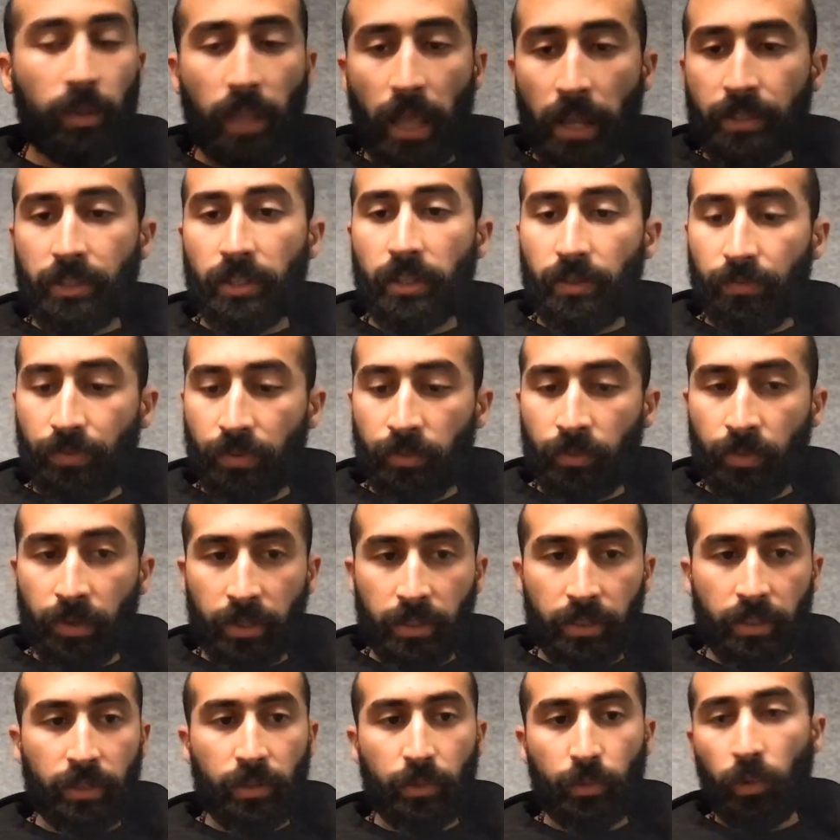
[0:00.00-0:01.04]
for lots of different
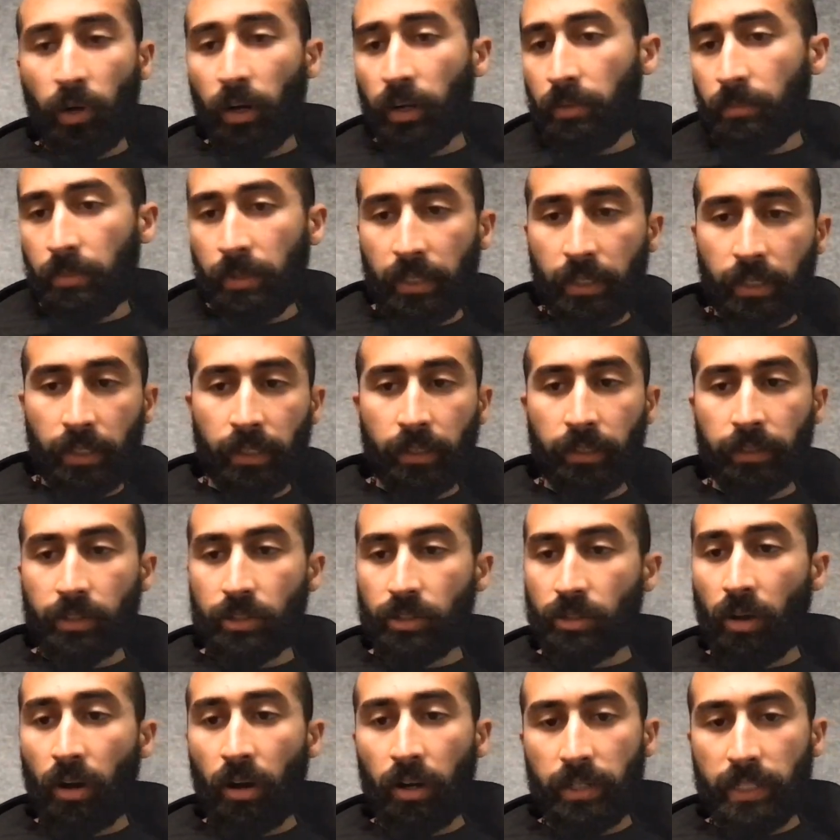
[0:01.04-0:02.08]
reasons, one being
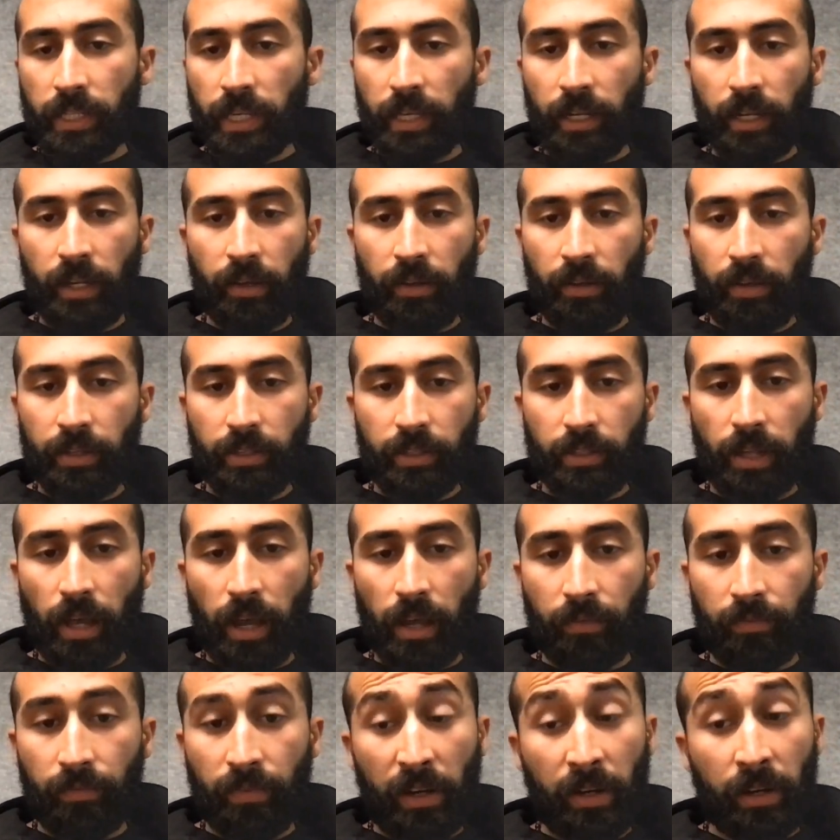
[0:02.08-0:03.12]
SAR data is
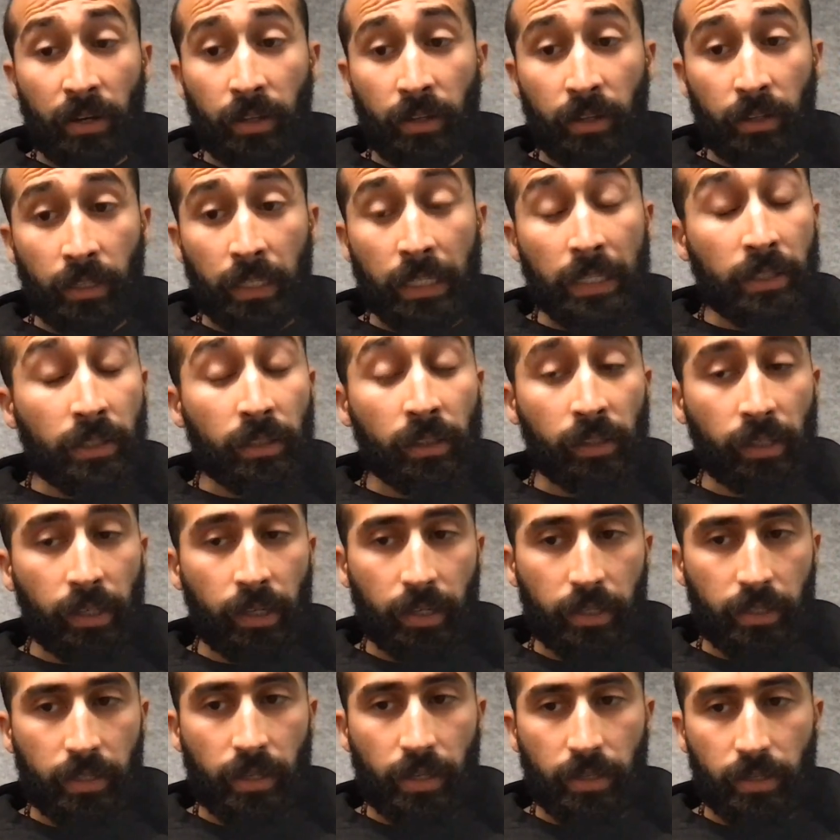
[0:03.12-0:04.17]
not very
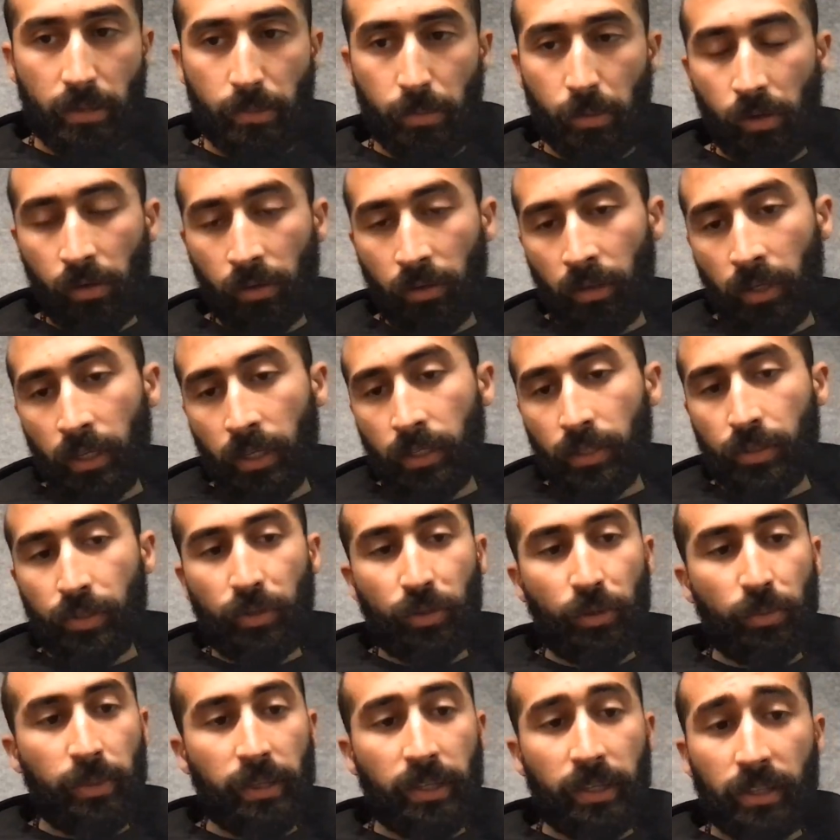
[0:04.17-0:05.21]
easily accessible.
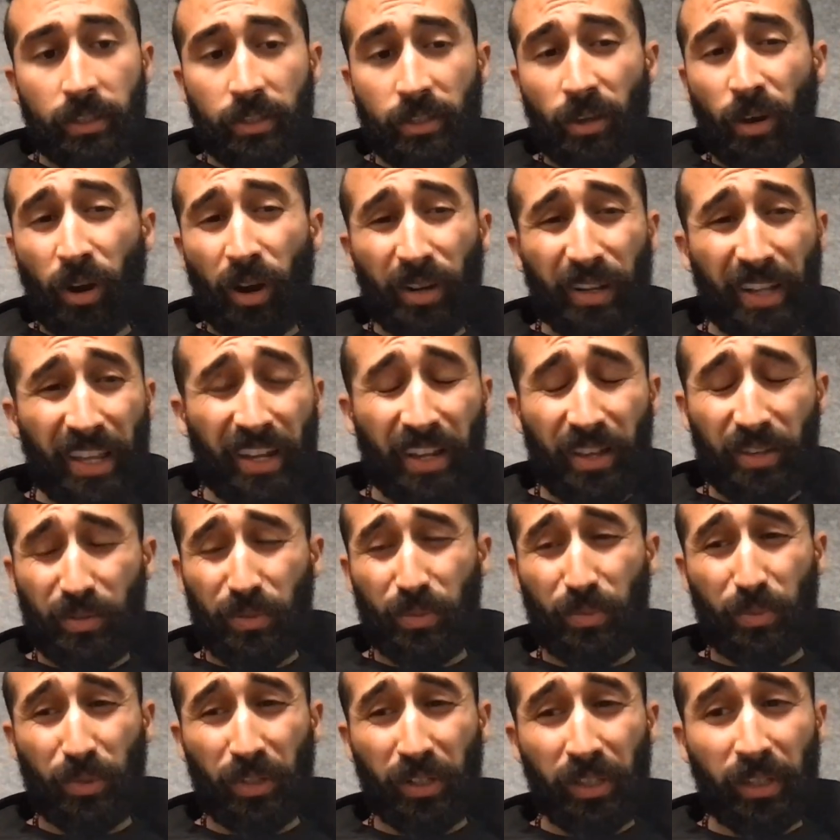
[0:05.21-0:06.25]
Two being SAR data
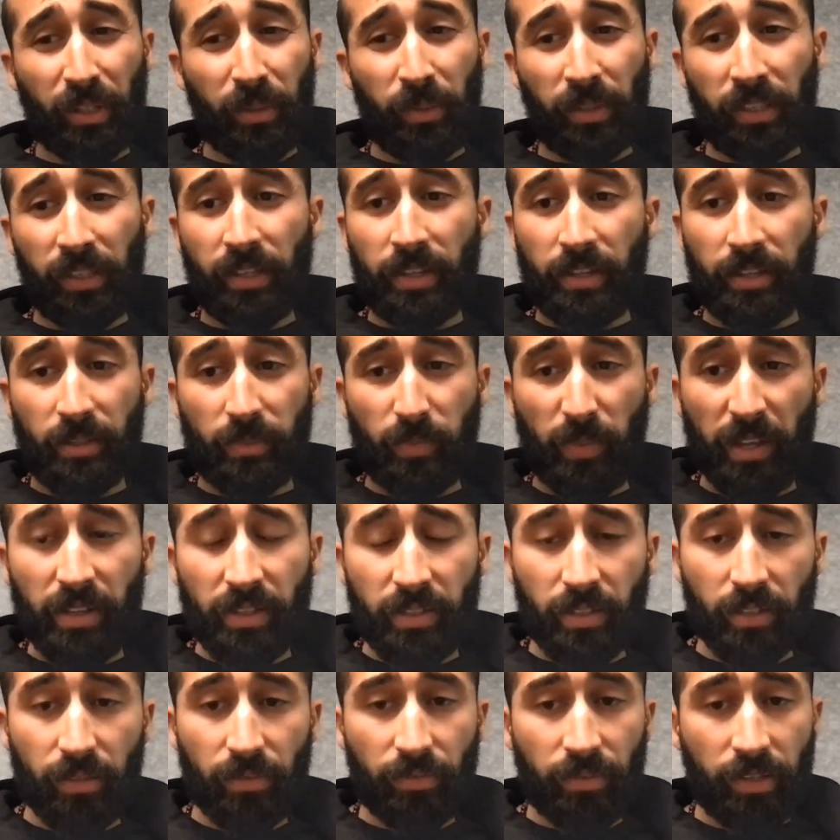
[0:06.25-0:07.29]
is really, really
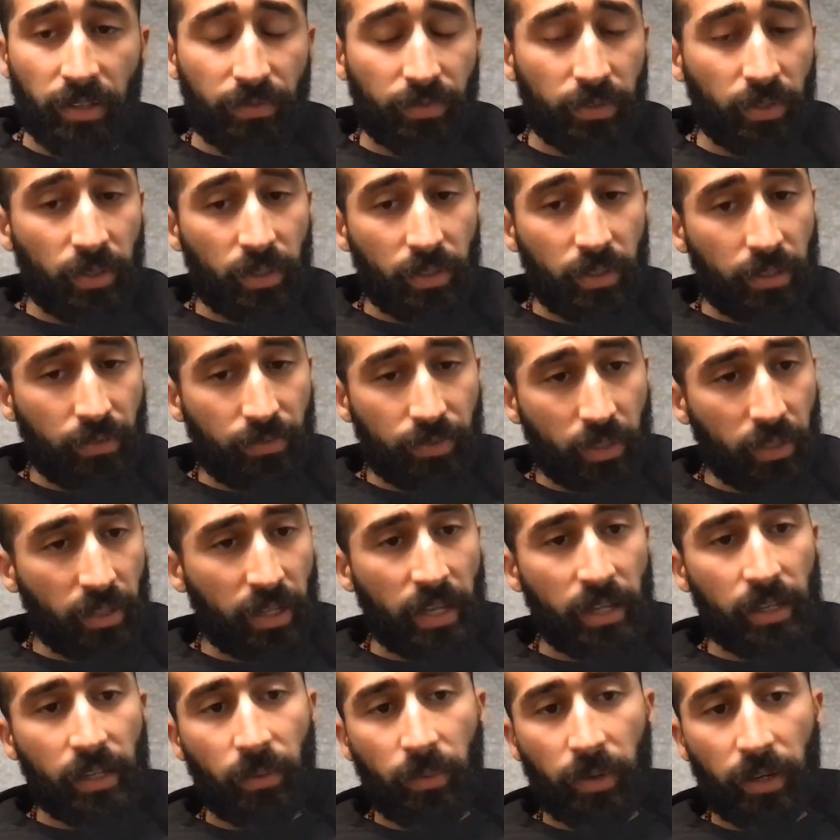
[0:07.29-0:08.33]
expensive. If
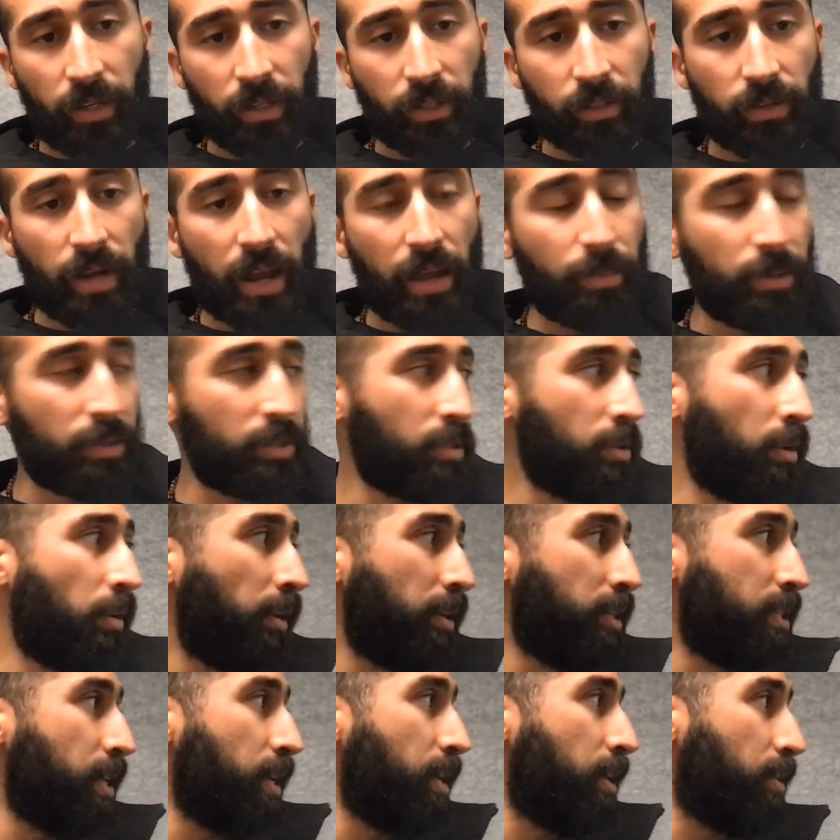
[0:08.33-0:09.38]
today you want to grab a
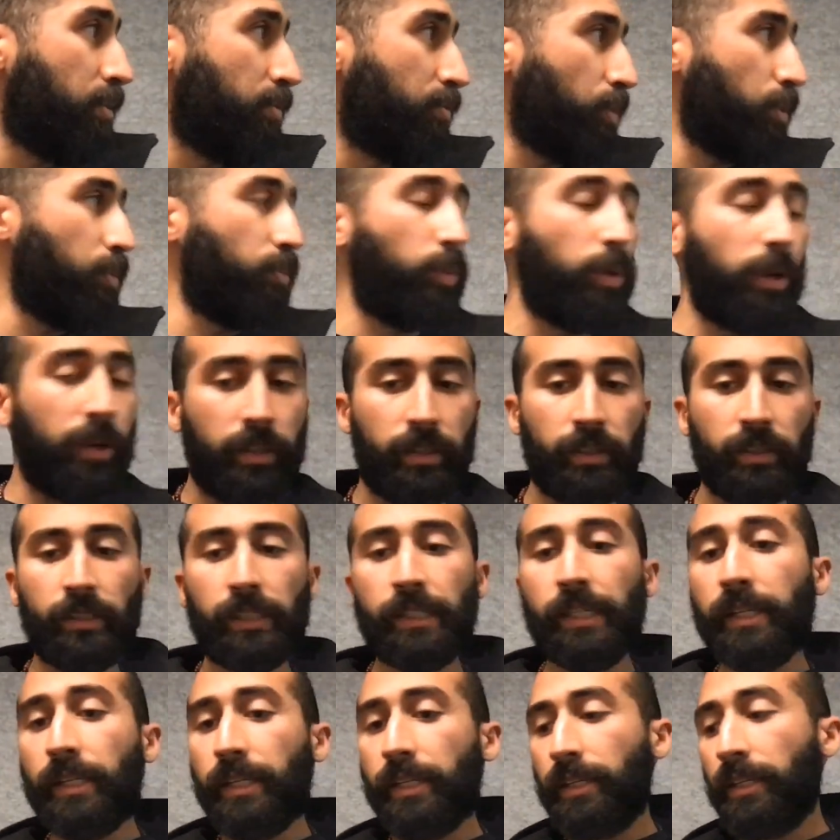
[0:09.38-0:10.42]
SAR data from one of the
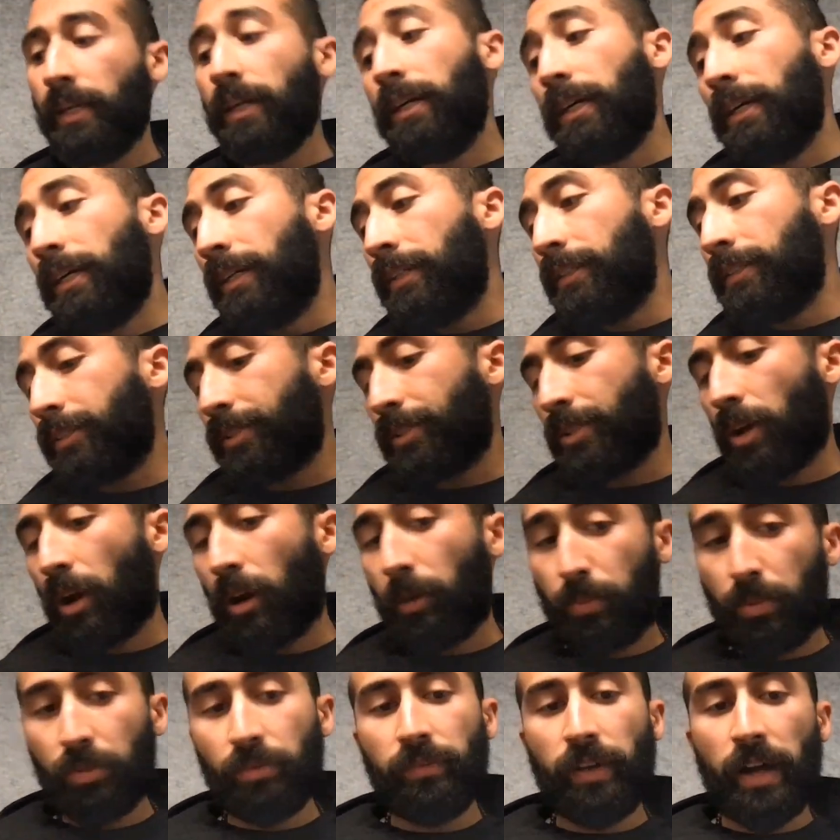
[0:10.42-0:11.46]
leading
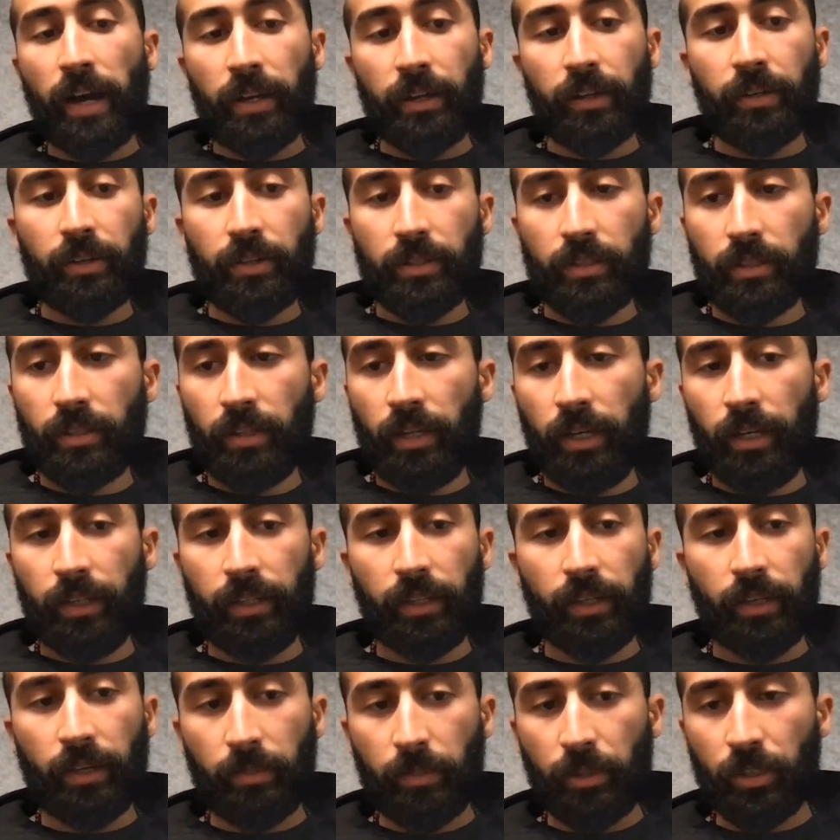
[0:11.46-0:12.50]
SAR providers
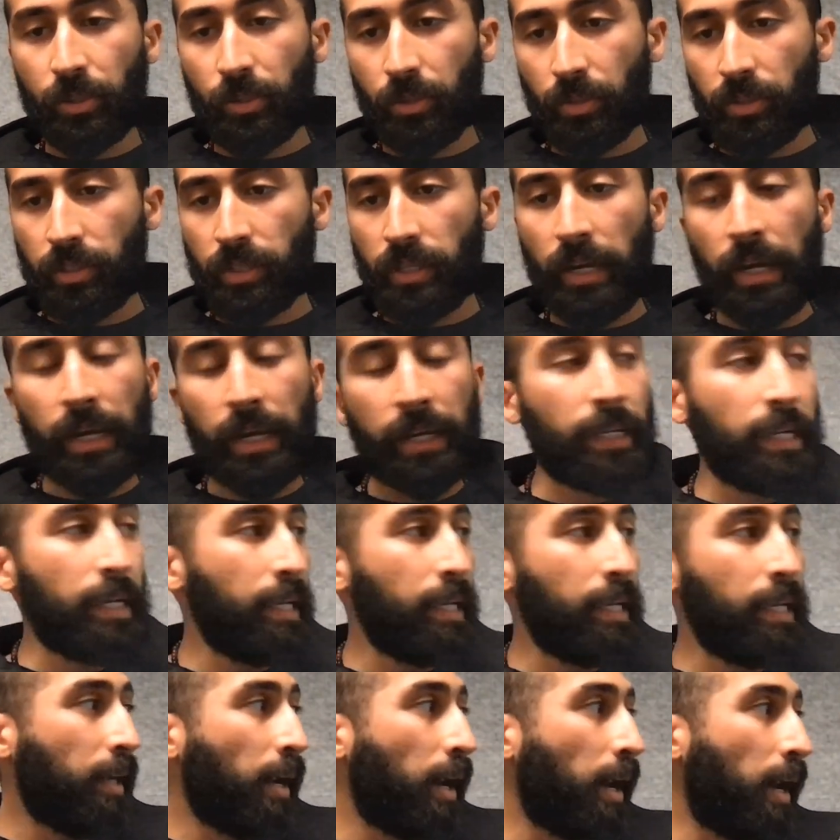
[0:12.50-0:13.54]
on the commercial side,